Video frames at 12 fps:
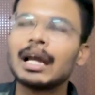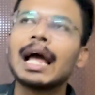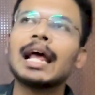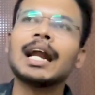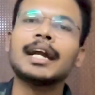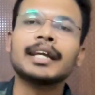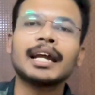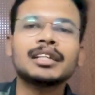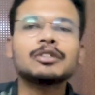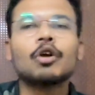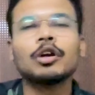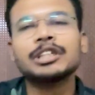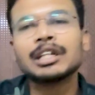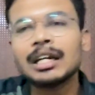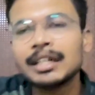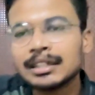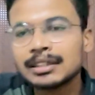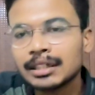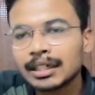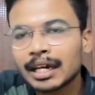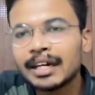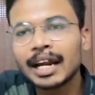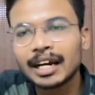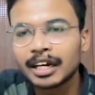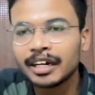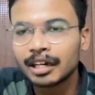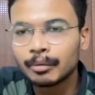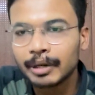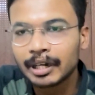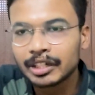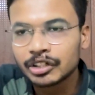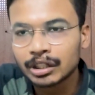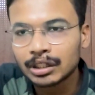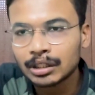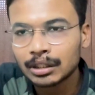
LRDI is Logical Reasoning and Data Interpretation.